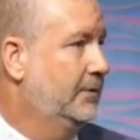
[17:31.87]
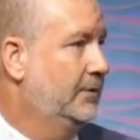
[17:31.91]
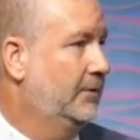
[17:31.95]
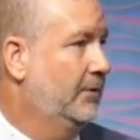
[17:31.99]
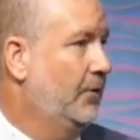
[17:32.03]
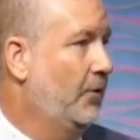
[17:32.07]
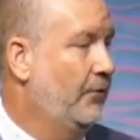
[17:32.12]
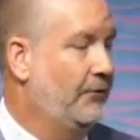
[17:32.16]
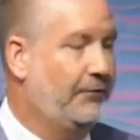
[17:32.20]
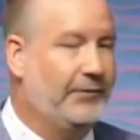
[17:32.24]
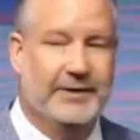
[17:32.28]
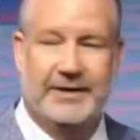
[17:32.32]

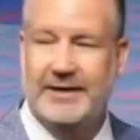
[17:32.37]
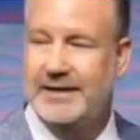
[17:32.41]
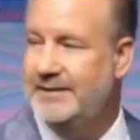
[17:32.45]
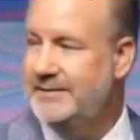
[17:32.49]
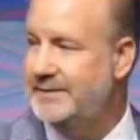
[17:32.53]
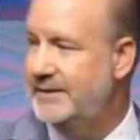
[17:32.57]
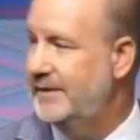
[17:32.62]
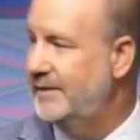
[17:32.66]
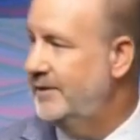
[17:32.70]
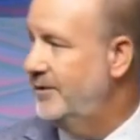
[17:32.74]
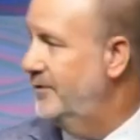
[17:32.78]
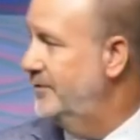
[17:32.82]
hopefully it is
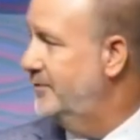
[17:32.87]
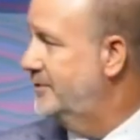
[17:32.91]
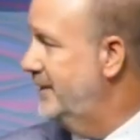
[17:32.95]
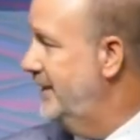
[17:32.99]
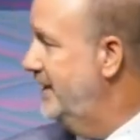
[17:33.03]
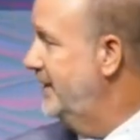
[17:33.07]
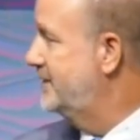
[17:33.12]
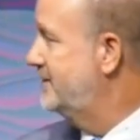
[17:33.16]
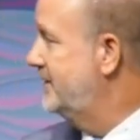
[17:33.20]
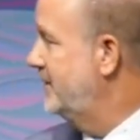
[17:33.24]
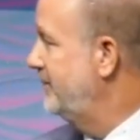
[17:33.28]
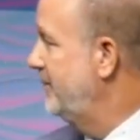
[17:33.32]
in you. Say
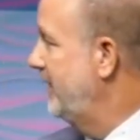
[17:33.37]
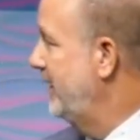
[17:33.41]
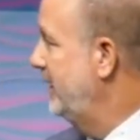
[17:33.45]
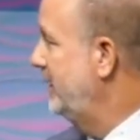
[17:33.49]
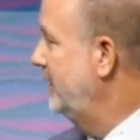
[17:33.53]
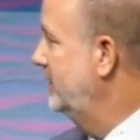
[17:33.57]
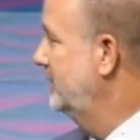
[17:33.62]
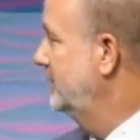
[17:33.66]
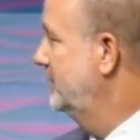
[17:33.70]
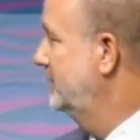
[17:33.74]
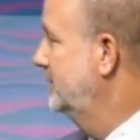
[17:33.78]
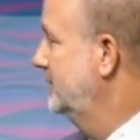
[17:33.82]
it's in
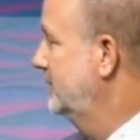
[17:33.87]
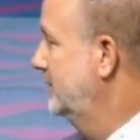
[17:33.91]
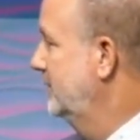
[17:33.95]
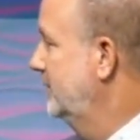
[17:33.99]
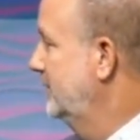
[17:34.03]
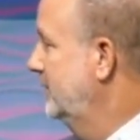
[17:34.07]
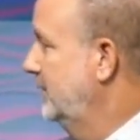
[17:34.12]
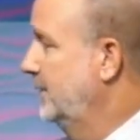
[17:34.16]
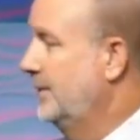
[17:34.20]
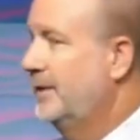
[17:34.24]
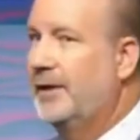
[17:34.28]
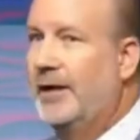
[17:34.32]
me.
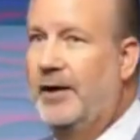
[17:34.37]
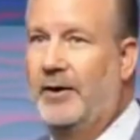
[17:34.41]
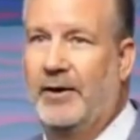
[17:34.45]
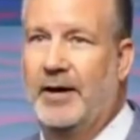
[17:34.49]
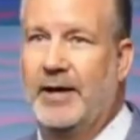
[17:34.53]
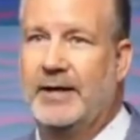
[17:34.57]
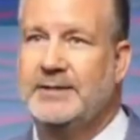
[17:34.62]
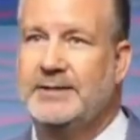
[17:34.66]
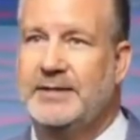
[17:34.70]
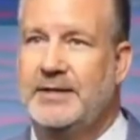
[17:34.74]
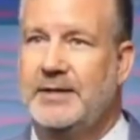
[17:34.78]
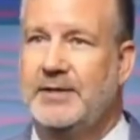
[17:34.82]
All
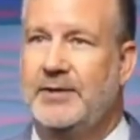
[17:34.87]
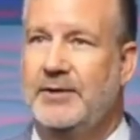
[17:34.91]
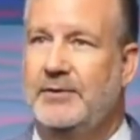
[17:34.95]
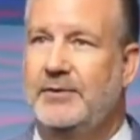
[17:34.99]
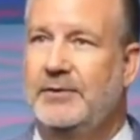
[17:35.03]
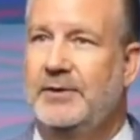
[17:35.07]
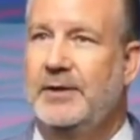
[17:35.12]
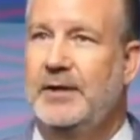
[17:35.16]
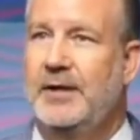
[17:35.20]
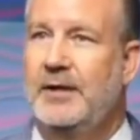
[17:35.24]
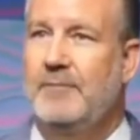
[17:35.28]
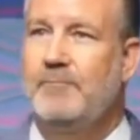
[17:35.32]
right, it's in you.
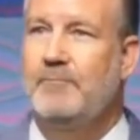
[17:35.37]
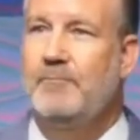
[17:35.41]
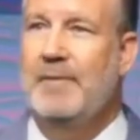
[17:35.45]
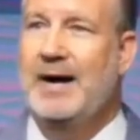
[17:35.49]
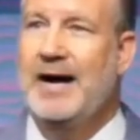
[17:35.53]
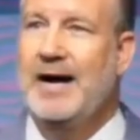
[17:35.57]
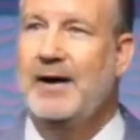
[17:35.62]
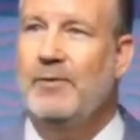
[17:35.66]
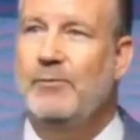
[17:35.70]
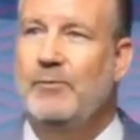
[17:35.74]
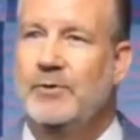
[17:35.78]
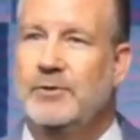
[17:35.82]

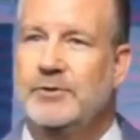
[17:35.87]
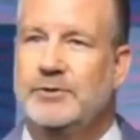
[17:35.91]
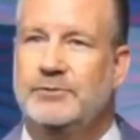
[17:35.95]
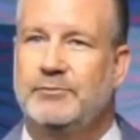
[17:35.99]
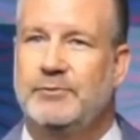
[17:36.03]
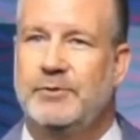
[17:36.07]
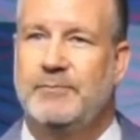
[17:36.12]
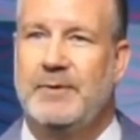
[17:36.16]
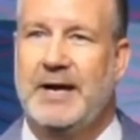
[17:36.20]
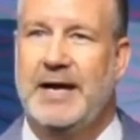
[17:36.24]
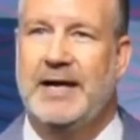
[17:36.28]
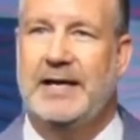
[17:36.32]
My words
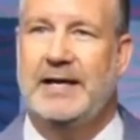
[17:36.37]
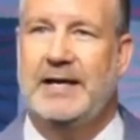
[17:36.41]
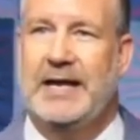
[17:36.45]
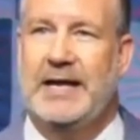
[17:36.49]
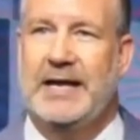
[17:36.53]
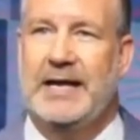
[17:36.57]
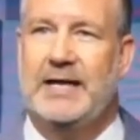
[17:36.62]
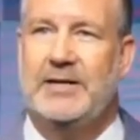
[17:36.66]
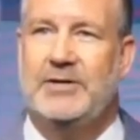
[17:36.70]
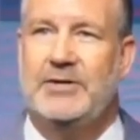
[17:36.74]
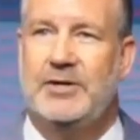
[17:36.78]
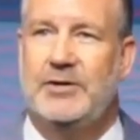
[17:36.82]
remain
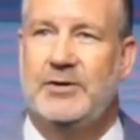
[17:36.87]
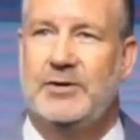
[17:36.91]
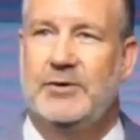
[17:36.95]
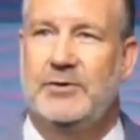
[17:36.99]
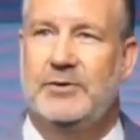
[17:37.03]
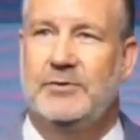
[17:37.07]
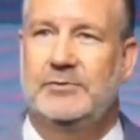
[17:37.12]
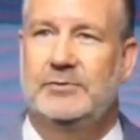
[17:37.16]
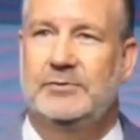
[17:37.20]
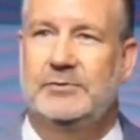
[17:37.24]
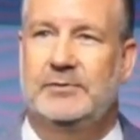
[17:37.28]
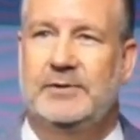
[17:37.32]
in
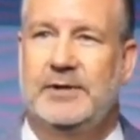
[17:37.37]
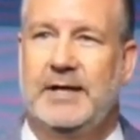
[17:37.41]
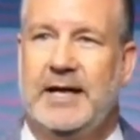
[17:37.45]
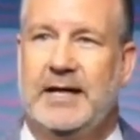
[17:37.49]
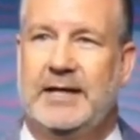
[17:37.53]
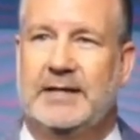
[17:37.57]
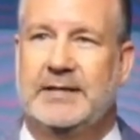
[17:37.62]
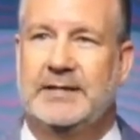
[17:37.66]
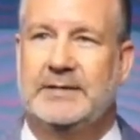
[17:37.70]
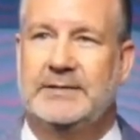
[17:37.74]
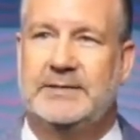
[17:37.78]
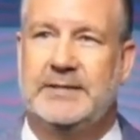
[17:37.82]
you
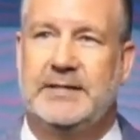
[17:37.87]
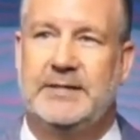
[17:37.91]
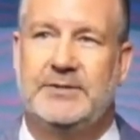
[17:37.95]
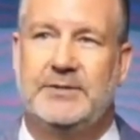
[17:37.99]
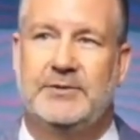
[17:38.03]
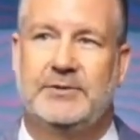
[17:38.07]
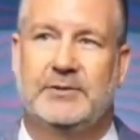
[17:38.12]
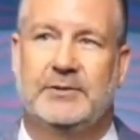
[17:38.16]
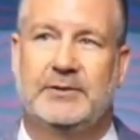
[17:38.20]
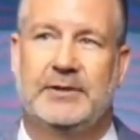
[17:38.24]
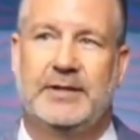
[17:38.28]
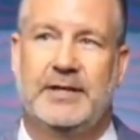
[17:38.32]
and continue
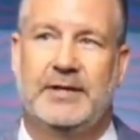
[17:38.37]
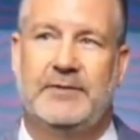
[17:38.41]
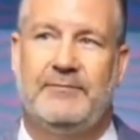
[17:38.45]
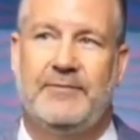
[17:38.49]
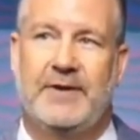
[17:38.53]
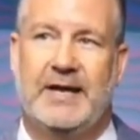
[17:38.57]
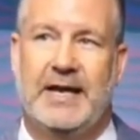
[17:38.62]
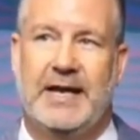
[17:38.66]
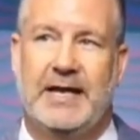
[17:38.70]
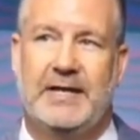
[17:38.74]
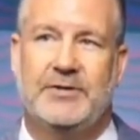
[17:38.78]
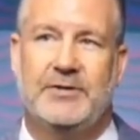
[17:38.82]
to live
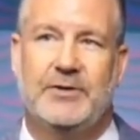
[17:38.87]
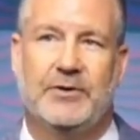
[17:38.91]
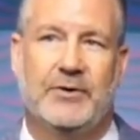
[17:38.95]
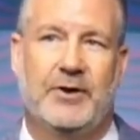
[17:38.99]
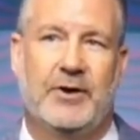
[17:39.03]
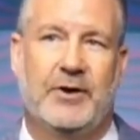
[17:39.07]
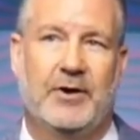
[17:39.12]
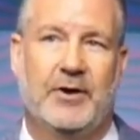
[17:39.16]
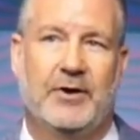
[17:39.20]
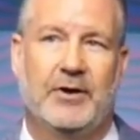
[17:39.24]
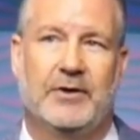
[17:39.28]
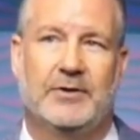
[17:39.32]
in your
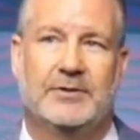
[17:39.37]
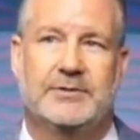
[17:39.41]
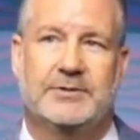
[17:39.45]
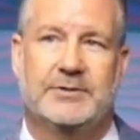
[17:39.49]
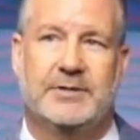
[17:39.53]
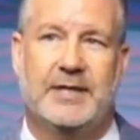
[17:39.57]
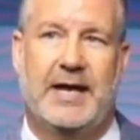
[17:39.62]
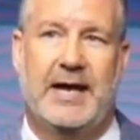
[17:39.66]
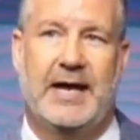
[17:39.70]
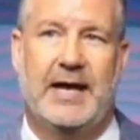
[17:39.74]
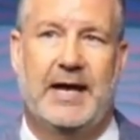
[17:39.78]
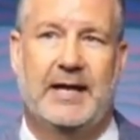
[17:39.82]

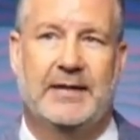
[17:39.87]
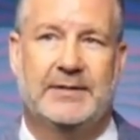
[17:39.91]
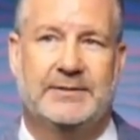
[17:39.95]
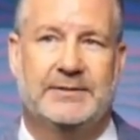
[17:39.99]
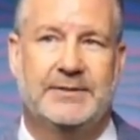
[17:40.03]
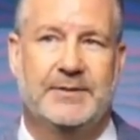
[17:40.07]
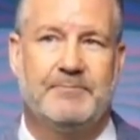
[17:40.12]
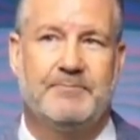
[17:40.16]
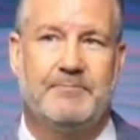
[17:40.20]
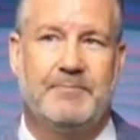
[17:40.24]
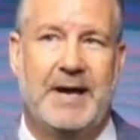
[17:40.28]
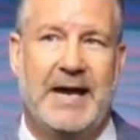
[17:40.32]
hearts.
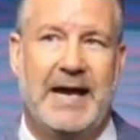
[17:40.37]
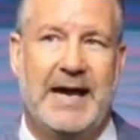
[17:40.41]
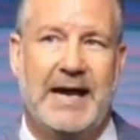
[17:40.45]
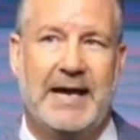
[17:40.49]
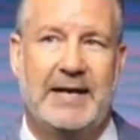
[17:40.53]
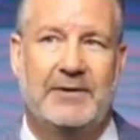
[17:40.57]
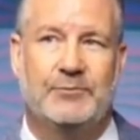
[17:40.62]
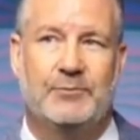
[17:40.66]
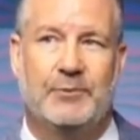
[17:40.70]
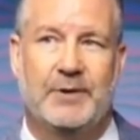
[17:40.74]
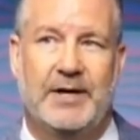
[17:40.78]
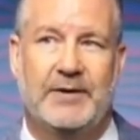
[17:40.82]

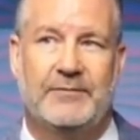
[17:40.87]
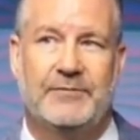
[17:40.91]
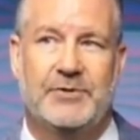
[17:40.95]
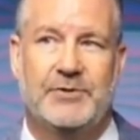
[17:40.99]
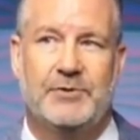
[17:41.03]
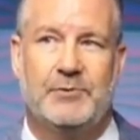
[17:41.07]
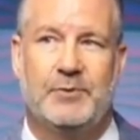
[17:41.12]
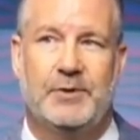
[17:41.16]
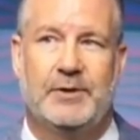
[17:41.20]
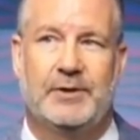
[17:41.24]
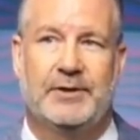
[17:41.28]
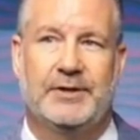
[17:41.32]
Demand whatever
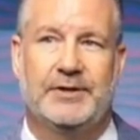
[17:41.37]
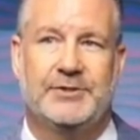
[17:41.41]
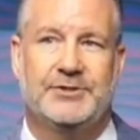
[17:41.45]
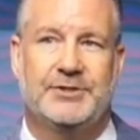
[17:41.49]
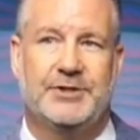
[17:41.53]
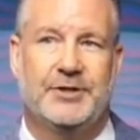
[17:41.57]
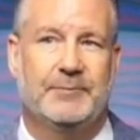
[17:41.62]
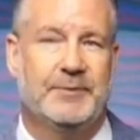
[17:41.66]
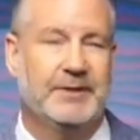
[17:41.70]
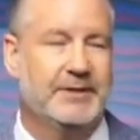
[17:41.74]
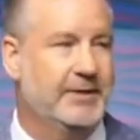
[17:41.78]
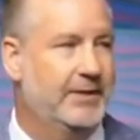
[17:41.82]
you will and it
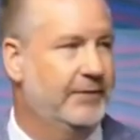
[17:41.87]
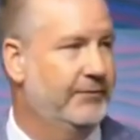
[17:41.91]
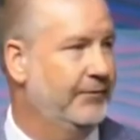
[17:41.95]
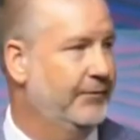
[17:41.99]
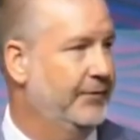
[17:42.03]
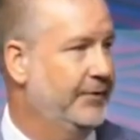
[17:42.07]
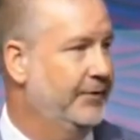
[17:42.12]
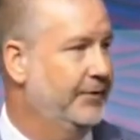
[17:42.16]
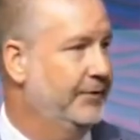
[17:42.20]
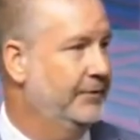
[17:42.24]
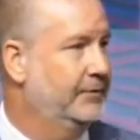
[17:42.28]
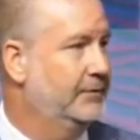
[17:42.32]
shall be done
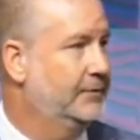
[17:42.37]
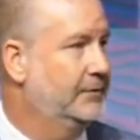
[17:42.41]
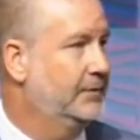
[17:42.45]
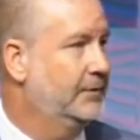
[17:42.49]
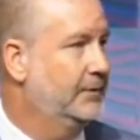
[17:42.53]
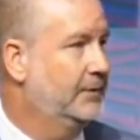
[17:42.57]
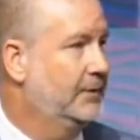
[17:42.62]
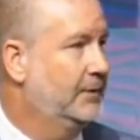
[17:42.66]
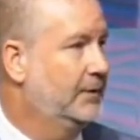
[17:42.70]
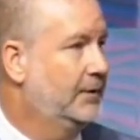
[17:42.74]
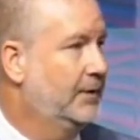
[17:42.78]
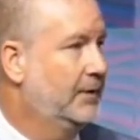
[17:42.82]
for you.
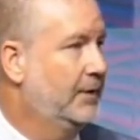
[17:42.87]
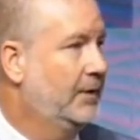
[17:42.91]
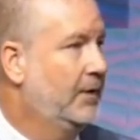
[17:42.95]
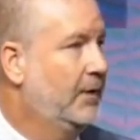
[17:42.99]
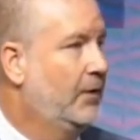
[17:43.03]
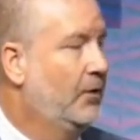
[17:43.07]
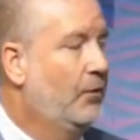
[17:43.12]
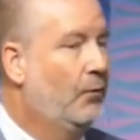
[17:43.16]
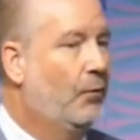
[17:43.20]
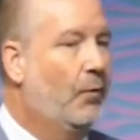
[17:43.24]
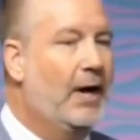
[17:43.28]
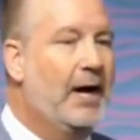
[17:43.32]

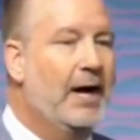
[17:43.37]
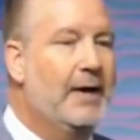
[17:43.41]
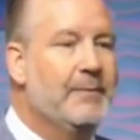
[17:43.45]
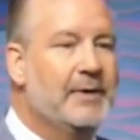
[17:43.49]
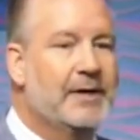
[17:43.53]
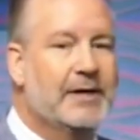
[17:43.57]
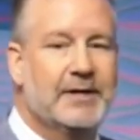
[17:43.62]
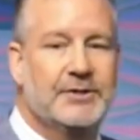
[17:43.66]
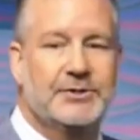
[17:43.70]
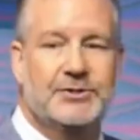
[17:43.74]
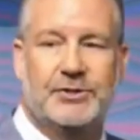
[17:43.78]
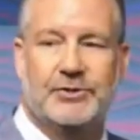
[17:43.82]
Why?
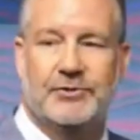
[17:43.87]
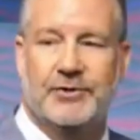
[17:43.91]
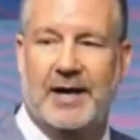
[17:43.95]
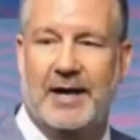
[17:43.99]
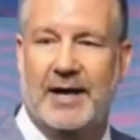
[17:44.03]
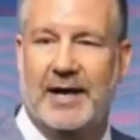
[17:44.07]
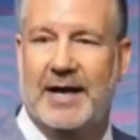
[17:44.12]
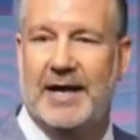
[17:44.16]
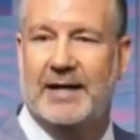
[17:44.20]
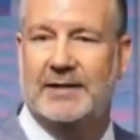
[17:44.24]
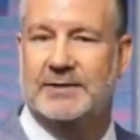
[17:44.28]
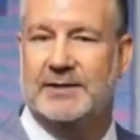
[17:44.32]
Because you're
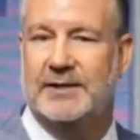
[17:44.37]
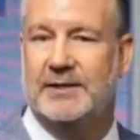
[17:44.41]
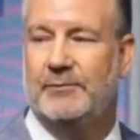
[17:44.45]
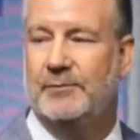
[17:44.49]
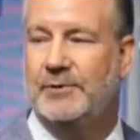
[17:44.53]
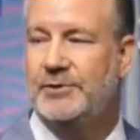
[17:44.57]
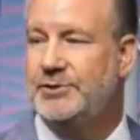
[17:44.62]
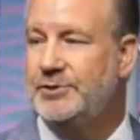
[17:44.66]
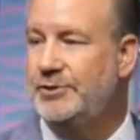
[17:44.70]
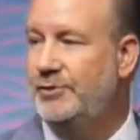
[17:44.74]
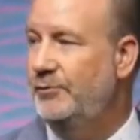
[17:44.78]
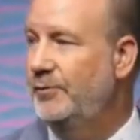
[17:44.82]
not asking
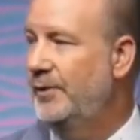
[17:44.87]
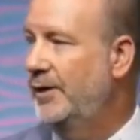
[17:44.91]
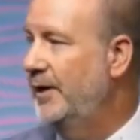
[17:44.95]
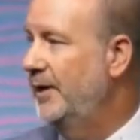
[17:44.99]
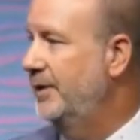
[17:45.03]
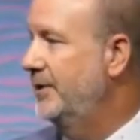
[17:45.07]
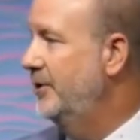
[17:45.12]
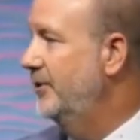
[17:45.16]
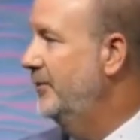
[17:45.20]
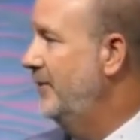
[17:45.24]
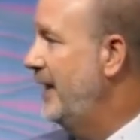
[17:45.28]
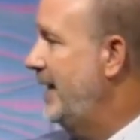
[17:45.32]
what you
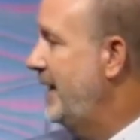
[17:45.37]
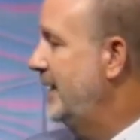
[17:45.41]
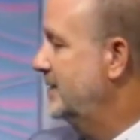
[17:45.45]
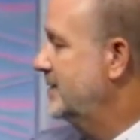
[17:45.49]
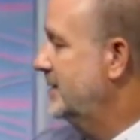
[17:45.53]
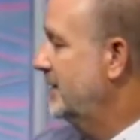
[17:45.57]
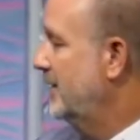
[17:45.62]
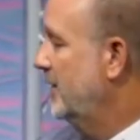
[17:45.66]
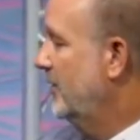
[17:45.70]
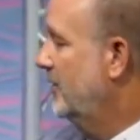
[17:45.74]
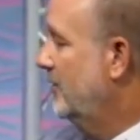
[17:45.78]
want. You're asking